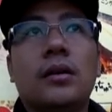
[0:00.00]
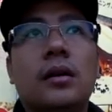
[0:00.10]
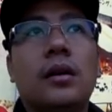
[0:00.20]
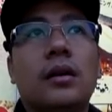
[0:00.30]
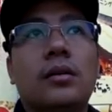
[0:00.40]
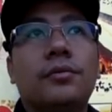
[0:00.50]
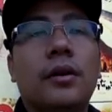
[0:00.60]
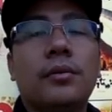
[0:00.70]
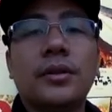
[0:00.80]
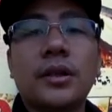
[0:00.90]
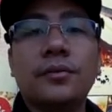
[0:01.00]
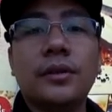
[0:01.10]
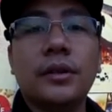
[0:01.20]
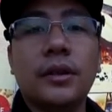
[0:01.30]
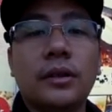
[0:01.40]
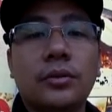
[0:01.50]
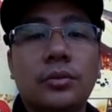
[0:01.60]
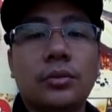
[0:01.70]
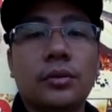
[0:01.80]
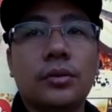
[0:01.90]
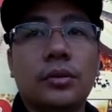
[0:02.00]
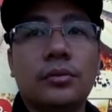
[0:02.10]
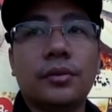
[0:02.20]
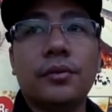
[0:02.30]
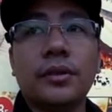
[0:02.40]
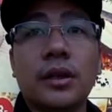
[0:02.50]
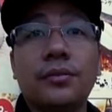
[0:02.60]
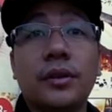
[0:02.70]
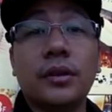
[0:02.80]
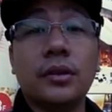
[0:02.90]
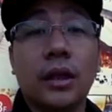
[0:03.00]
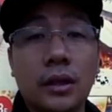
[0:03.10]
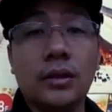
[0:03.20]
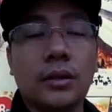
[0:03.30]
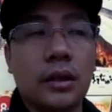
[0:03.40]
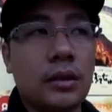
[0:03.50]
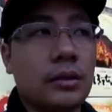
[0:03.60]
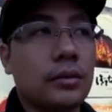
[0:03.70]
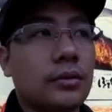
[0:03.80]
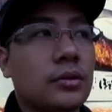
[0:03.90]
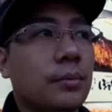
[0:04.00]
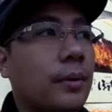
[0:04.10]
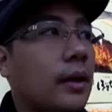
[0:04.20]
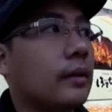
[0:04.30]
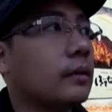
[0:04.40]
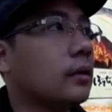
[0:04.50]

of our 7-day tour, of our 7-day stay here in Japan.